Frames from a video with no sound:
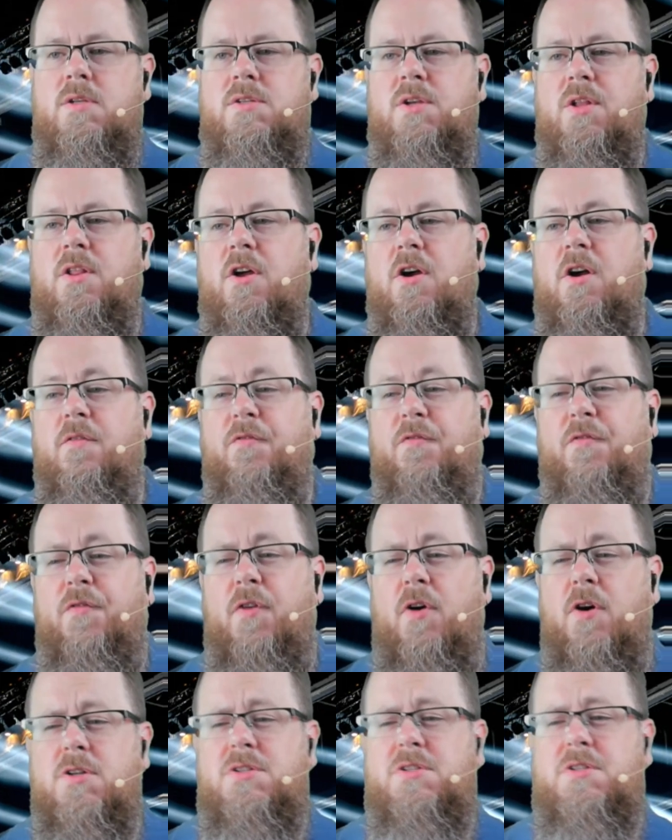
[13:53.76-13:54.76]
So Looker
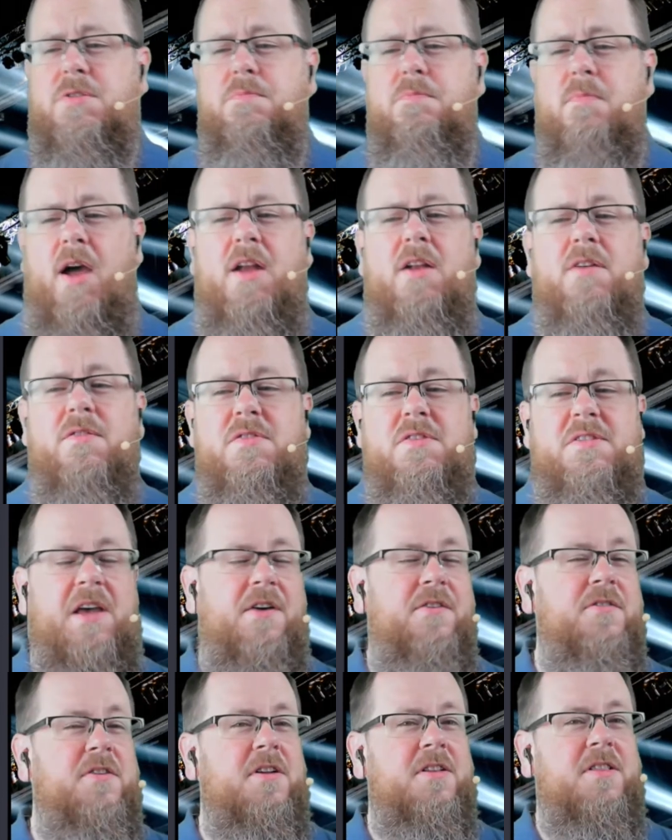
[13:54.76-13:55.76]
First might have
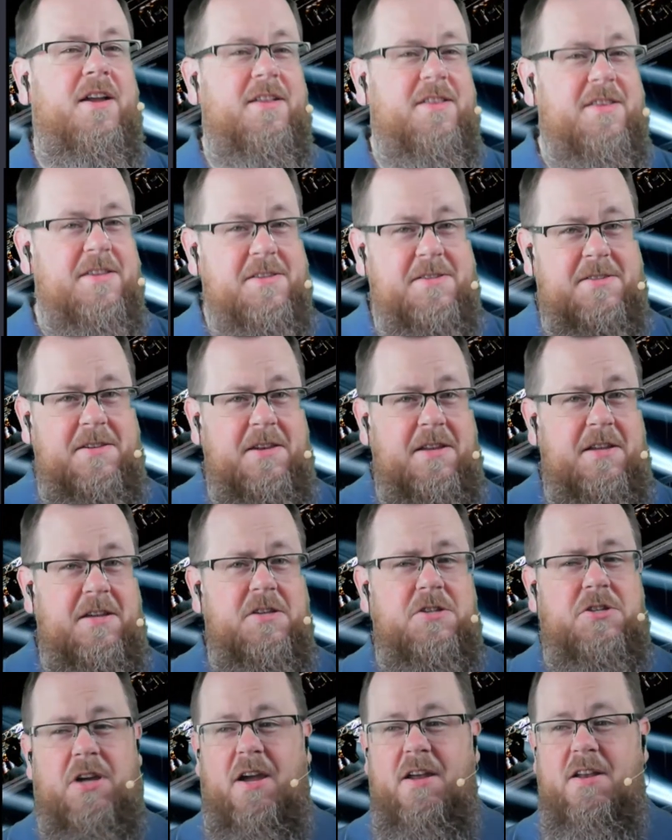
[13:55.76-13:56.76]
sounded like this
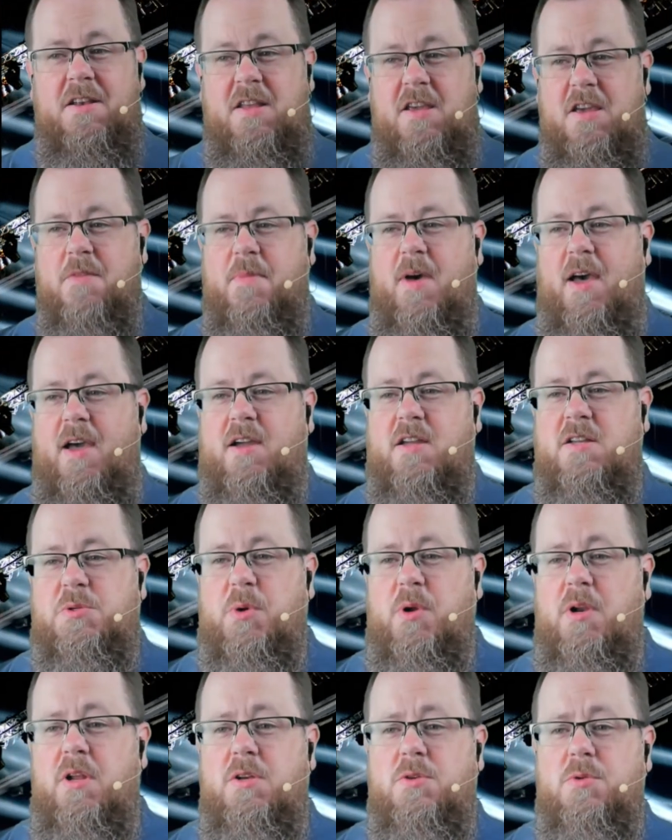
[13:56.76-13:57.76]
niche idea back in
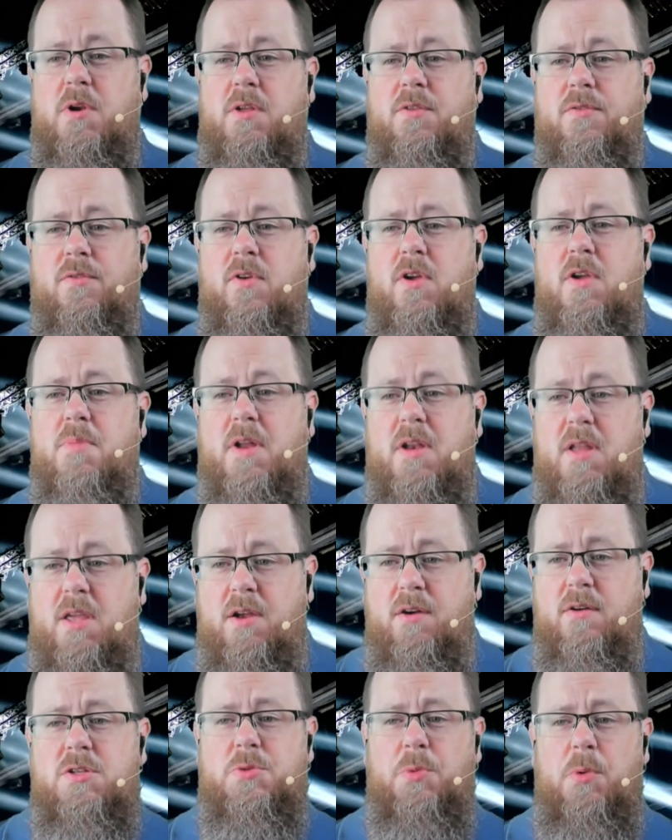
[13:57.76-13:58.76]
2023, but
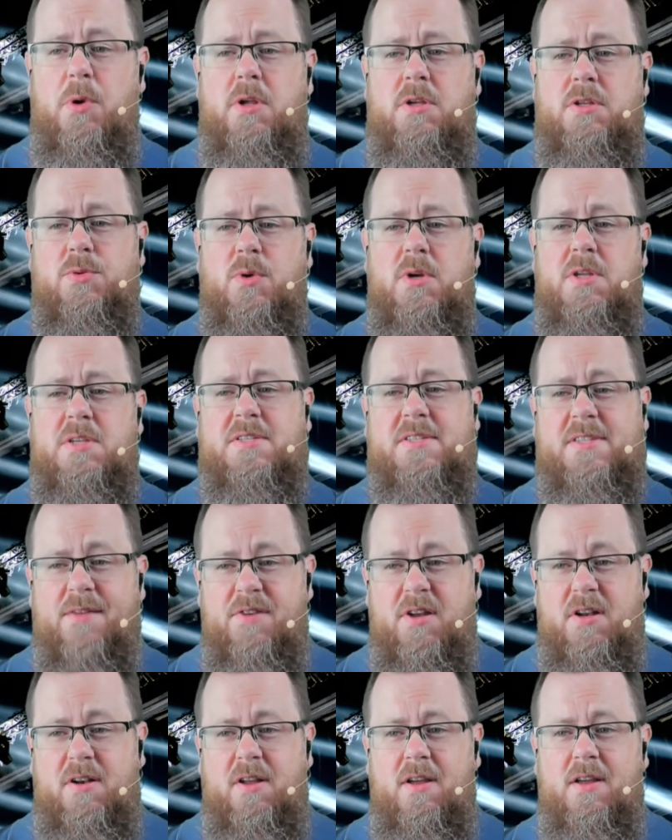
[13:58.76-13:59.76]
here in
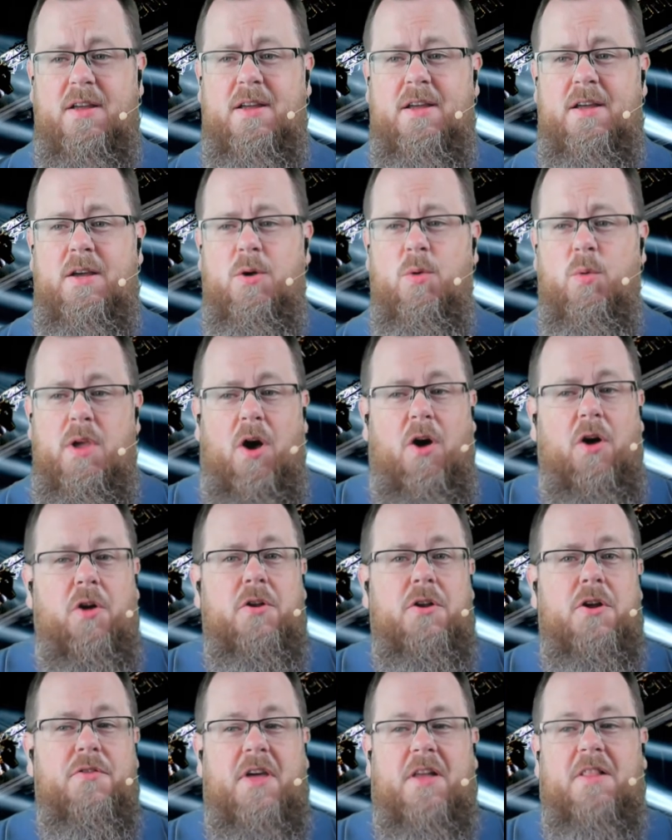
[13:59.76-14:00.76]
2027, we all
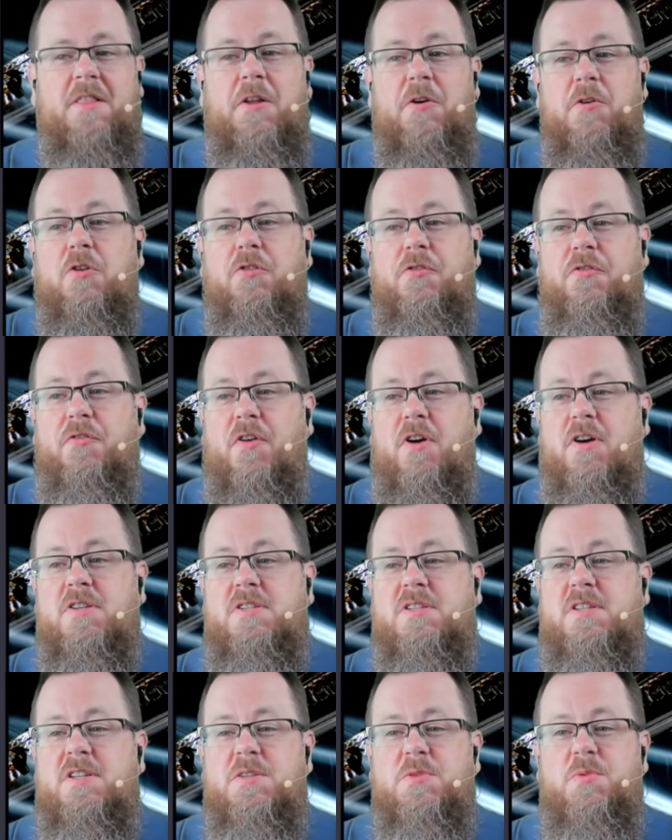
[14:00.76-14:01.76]
know that local
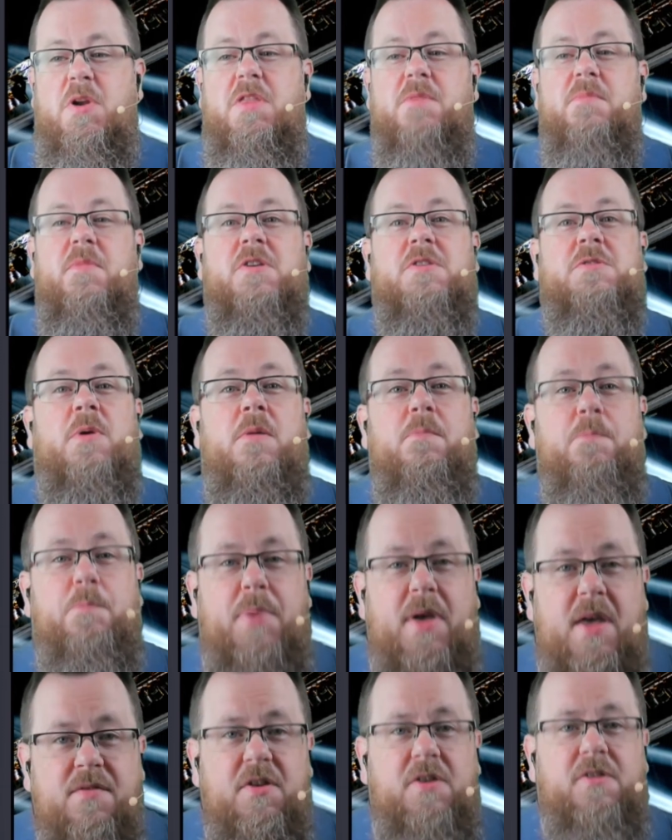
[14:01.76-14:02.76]
first is one of the most
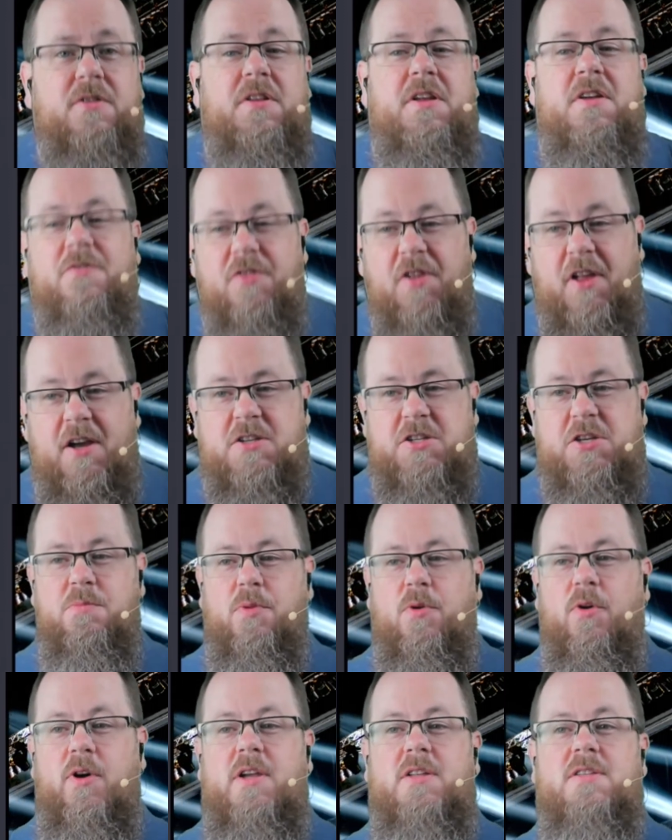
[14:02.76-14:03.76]
pivotal inflection
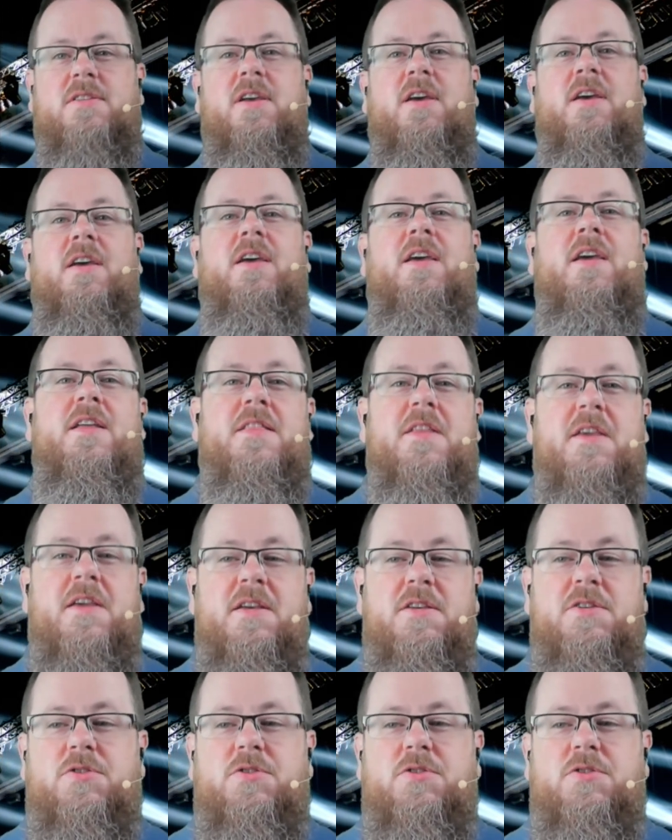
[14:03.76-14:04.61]
points in the